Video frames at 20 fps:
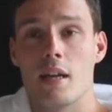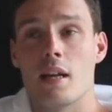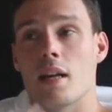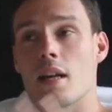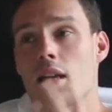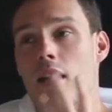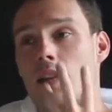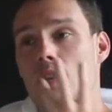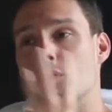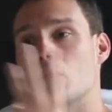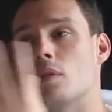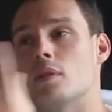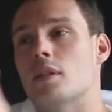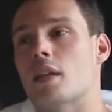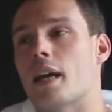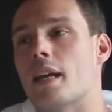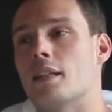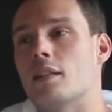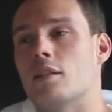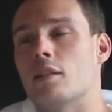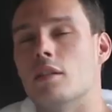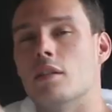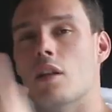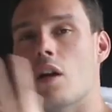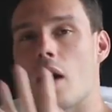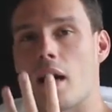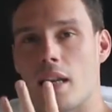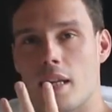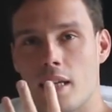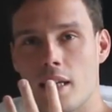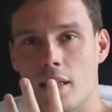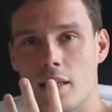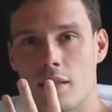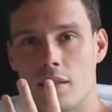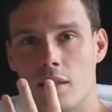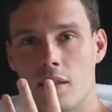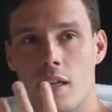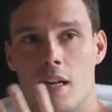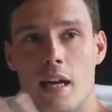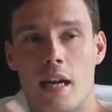And that's what takes the light
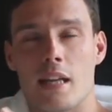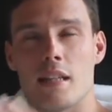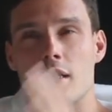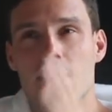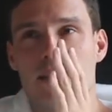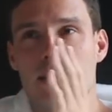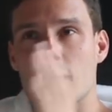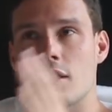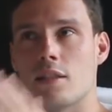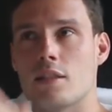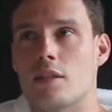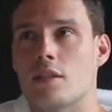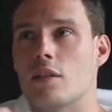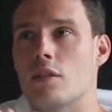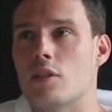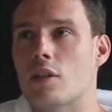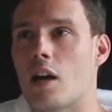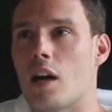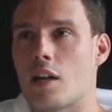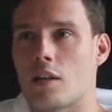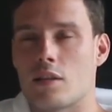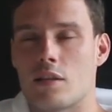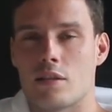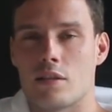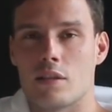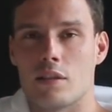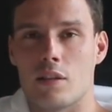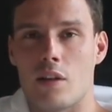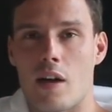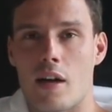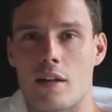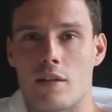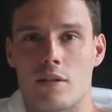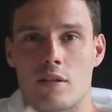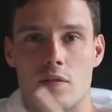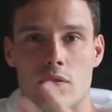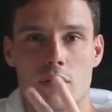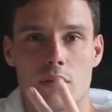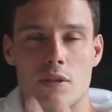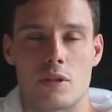in, and it senses the darkness and the
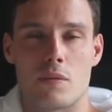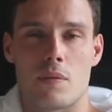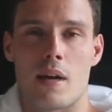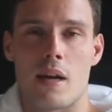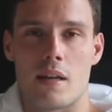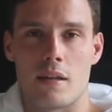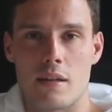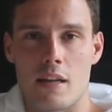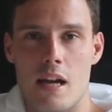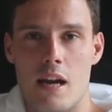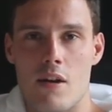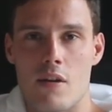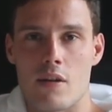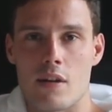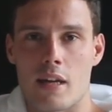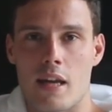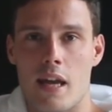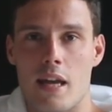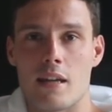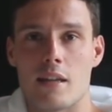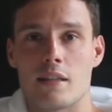lightness of your surrounding area, okay?